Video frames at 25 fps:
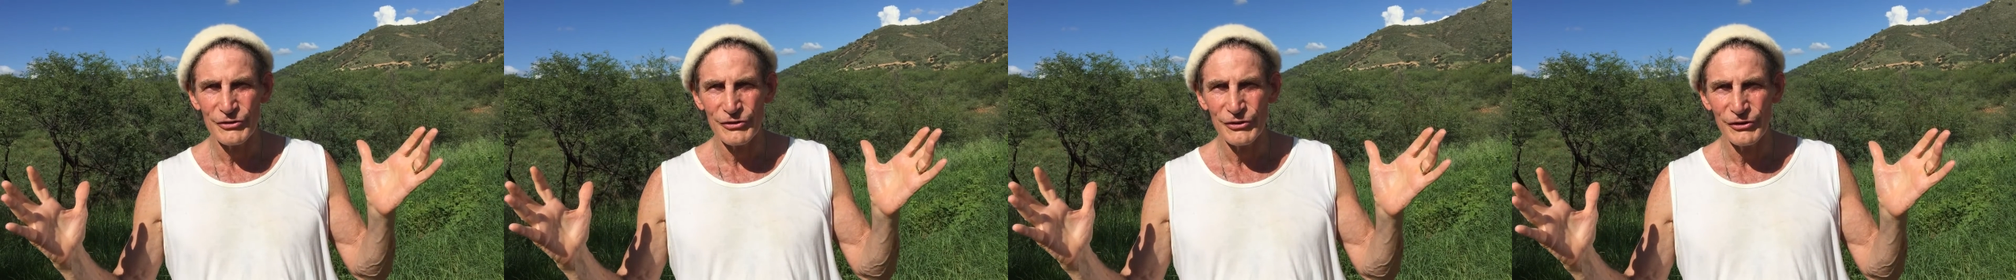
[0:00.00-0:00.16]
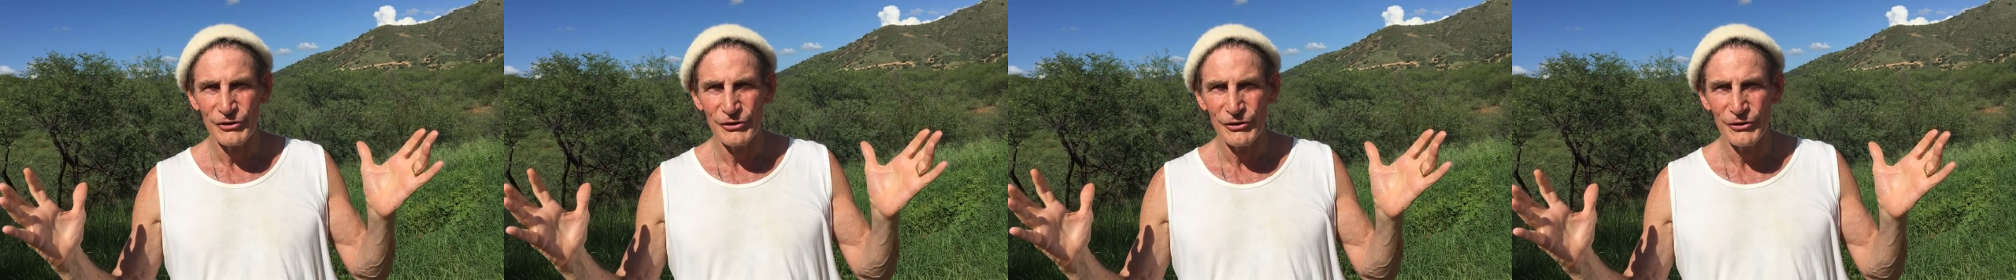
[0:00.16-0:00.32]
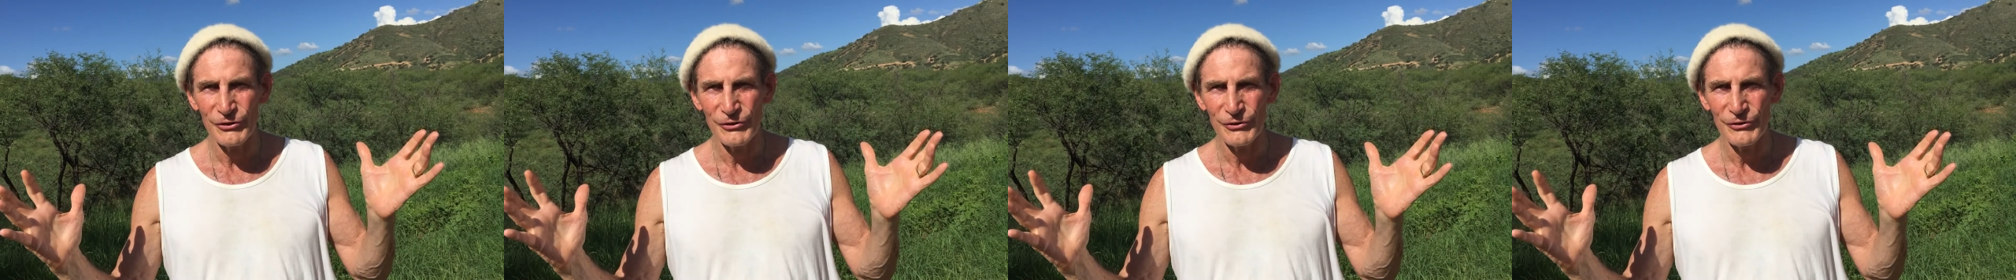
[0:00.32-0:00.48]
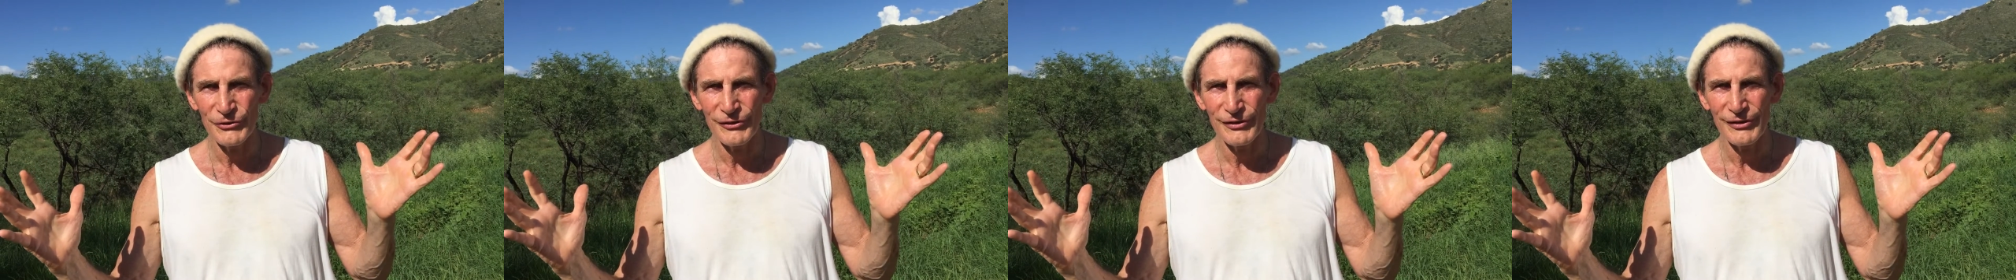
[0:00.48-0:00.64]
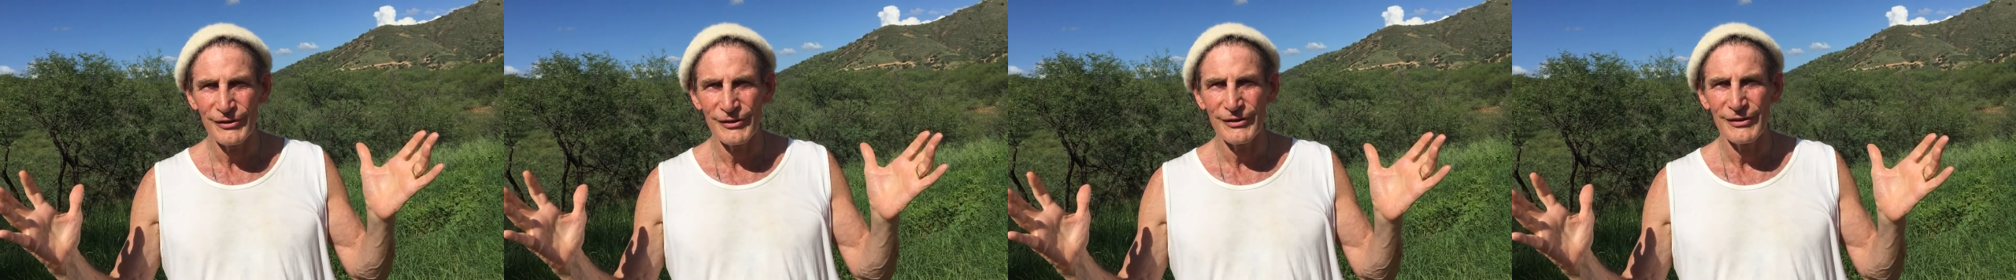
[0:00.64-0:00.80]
to you.